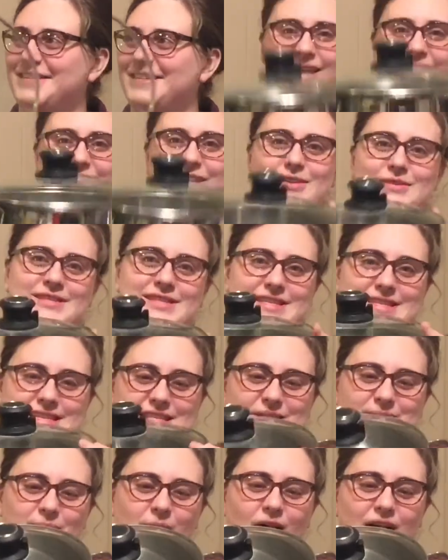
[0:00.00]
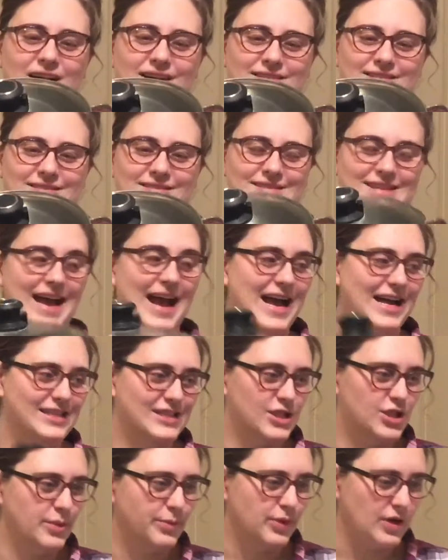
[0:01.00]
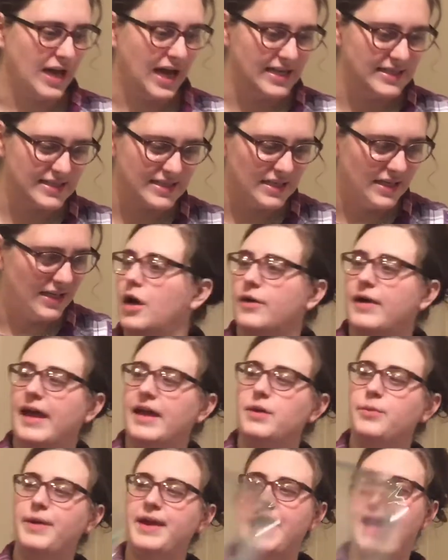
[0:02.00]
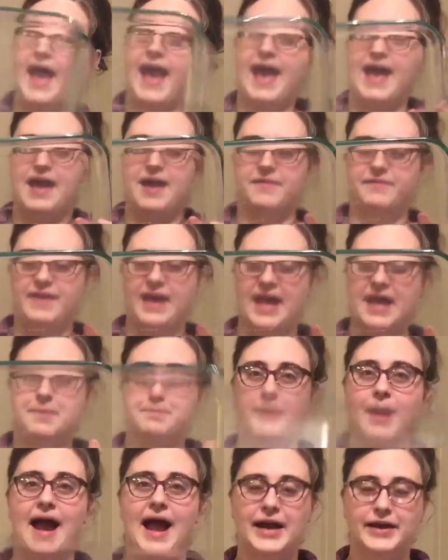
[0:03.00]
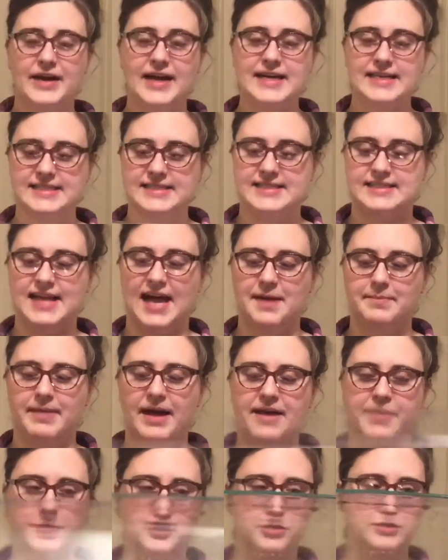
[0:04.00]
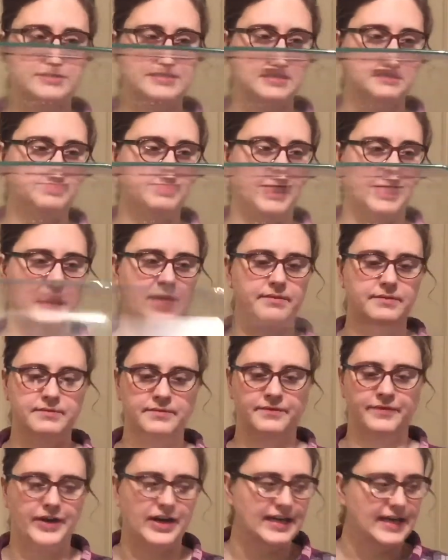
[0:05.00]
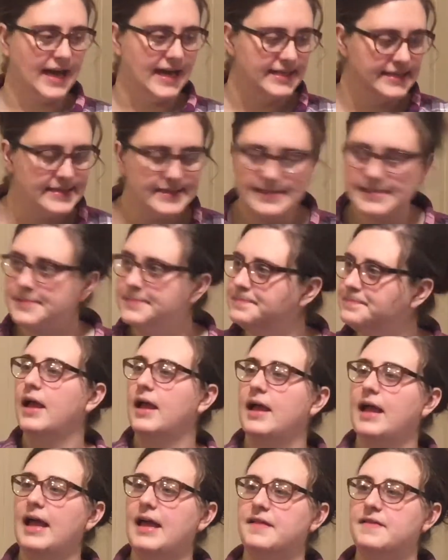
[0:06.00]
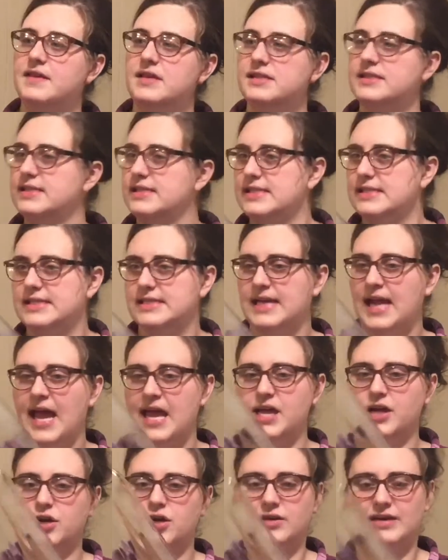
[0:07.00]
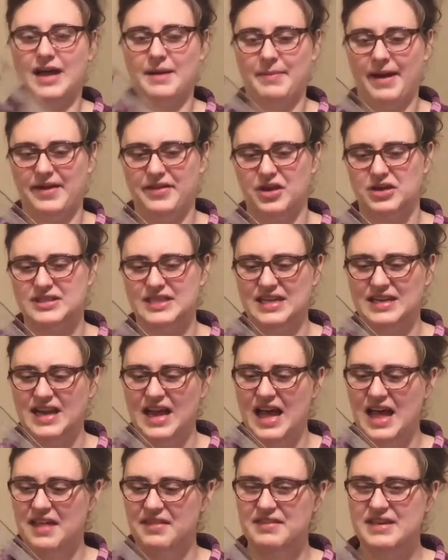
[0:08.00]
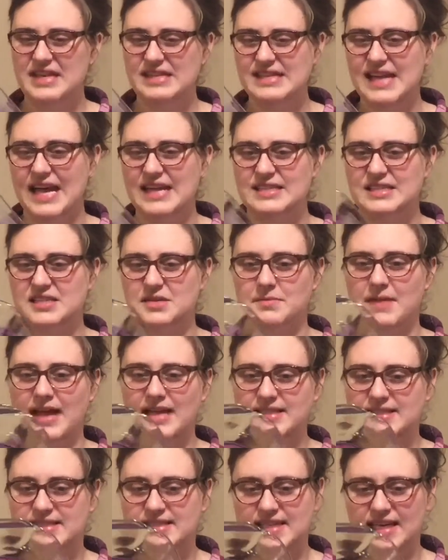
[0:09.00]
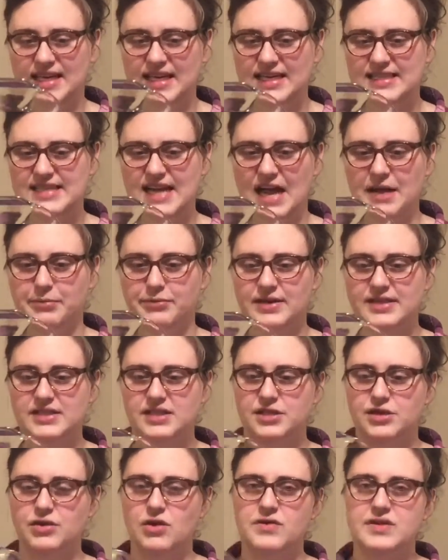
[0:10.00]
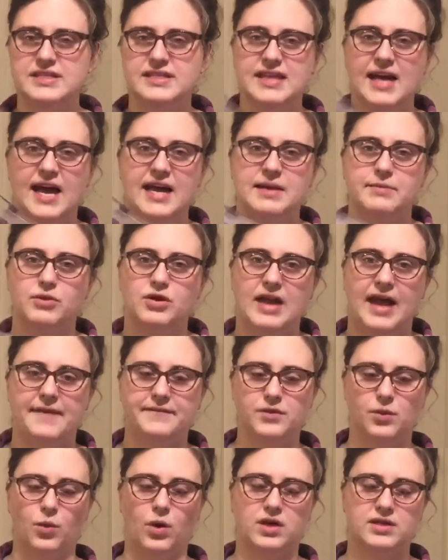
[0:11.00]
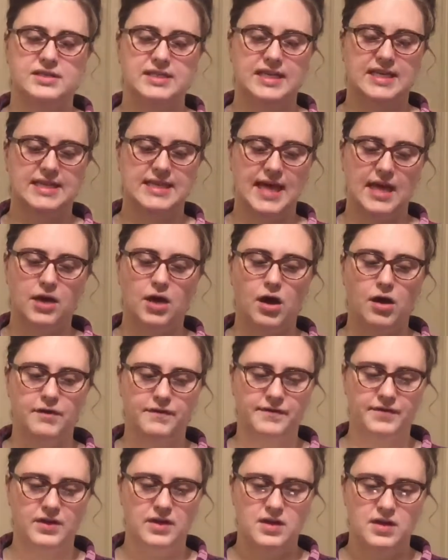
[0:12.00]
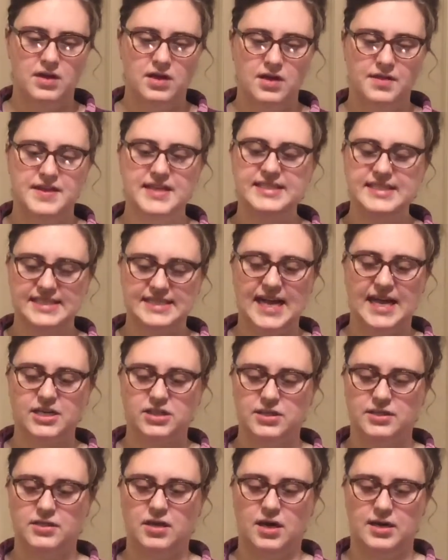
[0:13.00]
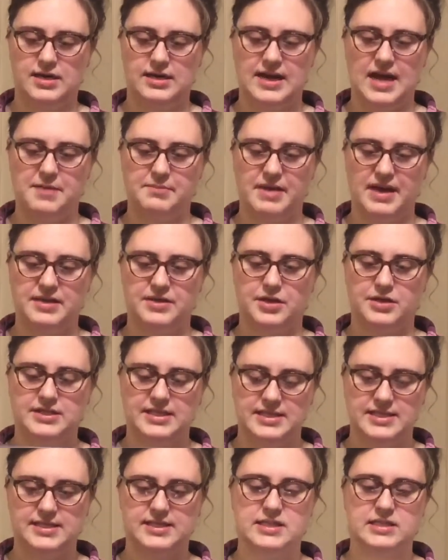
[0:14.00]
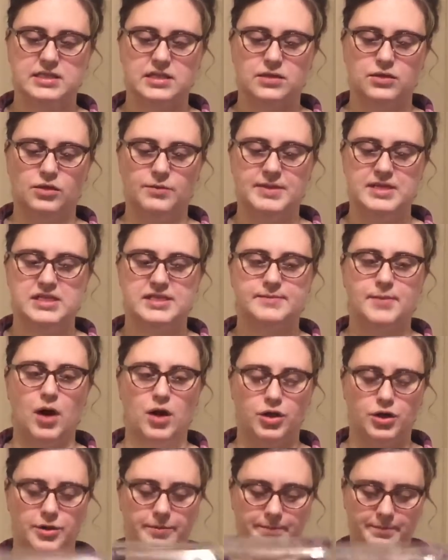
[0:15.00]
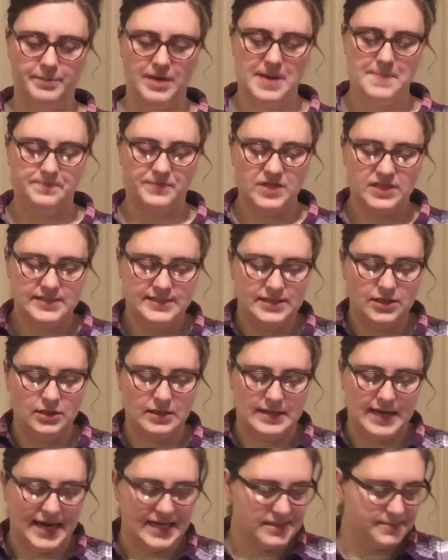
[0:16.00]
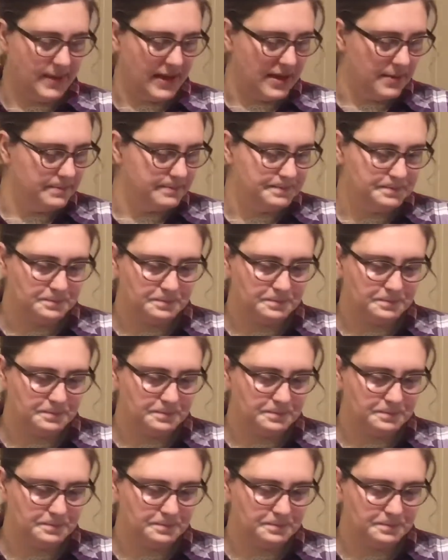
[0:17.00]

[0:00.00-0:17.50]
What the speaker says: It goes to this pot. That's super nice. Okay, we have a Pyrex 9x13 pan. Very nice. And this is an Anchor 9x13. This has some like sticky tape residue on the side. I'm gonna have to work to get that off. This is actually not a 9x13. This is a little bit smaller, but still a nice pan.